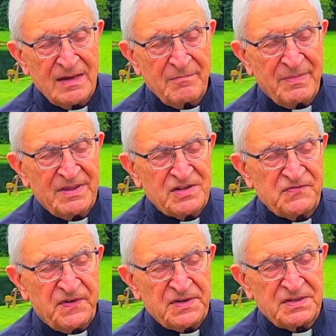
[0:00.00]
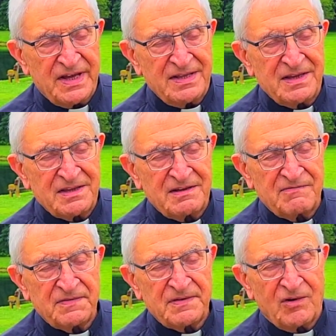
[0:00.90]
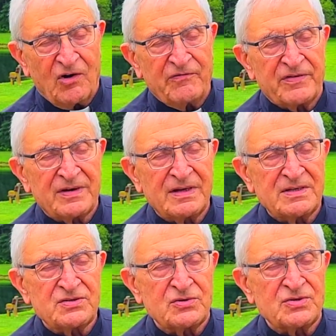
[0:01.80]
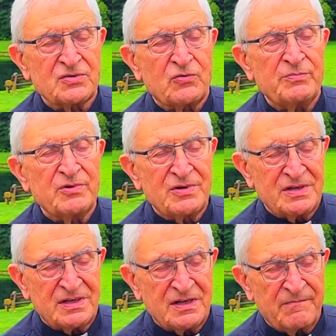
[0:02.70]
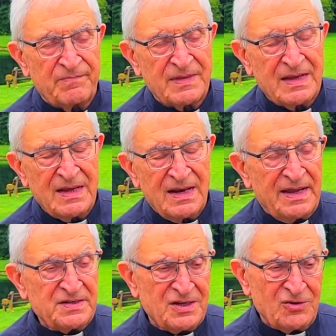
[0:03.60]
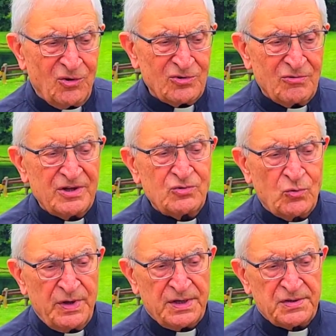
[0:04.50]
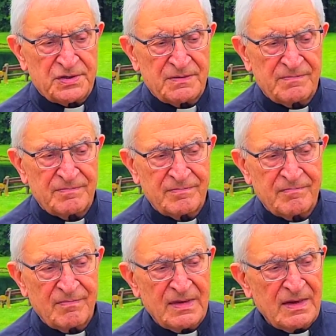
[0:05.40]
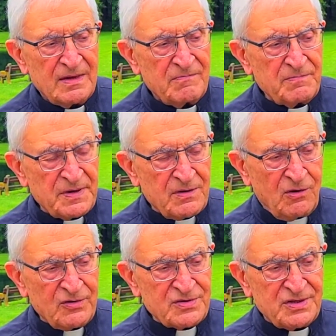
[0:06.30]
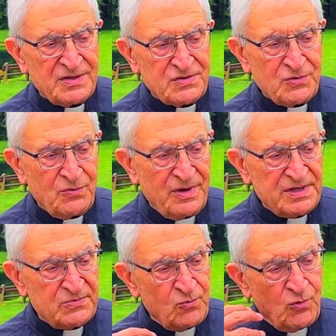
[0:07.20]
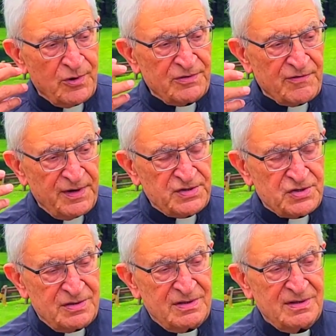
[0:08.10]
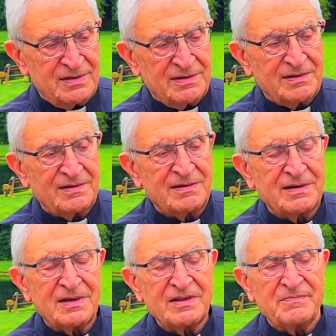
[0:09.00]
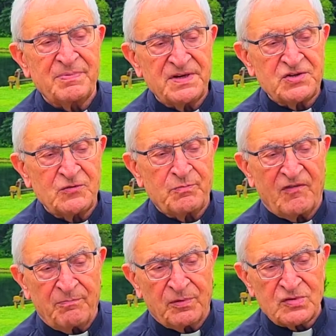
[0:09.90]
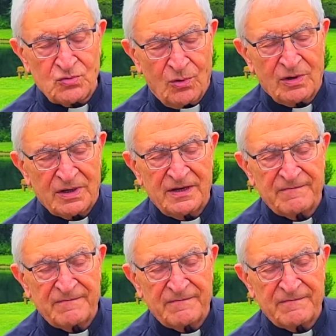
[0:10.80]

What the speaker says: But this first tentative of religious community lasted only 2 weeks, because as soon as word reached the Bishop of Pozzuoli,